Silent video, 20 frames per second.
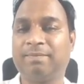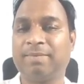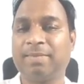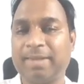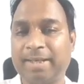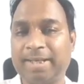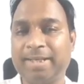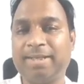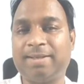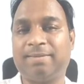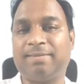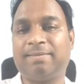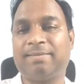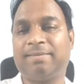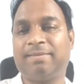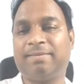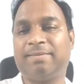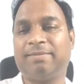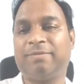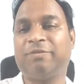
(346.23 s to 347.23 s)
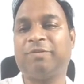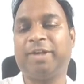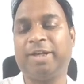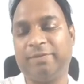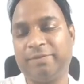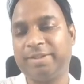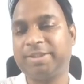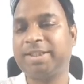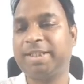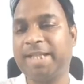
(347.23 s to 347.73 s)
Hannah, 5
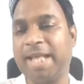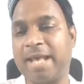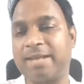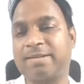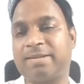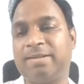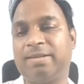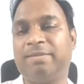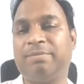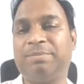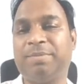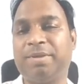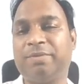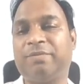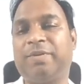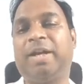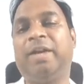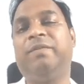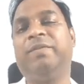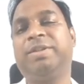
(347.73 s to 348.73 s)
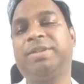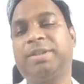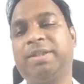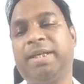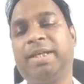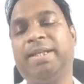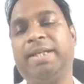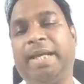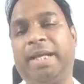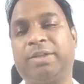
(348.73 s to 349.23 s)
is a rational number, 5 is
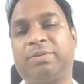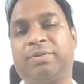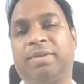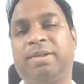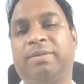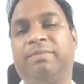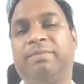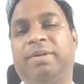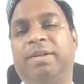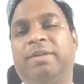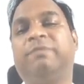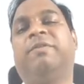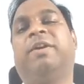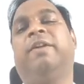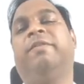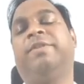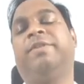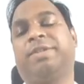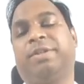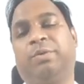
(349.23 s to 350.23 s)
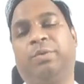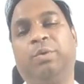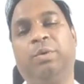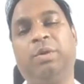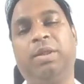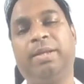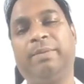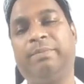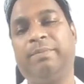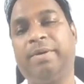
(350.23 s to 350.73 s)
a natural number, 5 is a whole
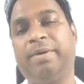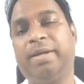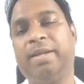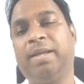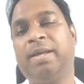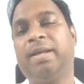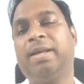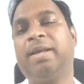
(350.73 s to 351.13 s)
number,